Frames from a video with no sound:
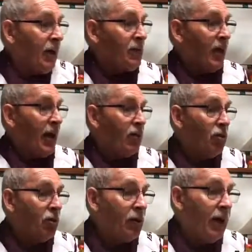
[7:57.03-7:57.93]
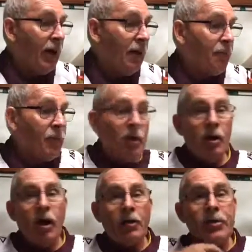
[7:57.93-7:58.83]
Yes, and look,
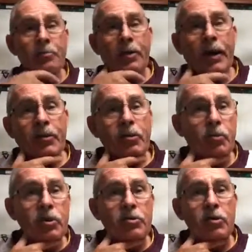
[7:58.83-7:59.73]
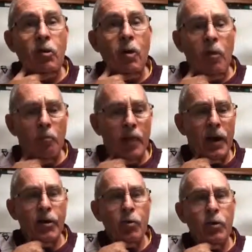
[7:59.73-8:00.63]
I think part of the reason the Wombara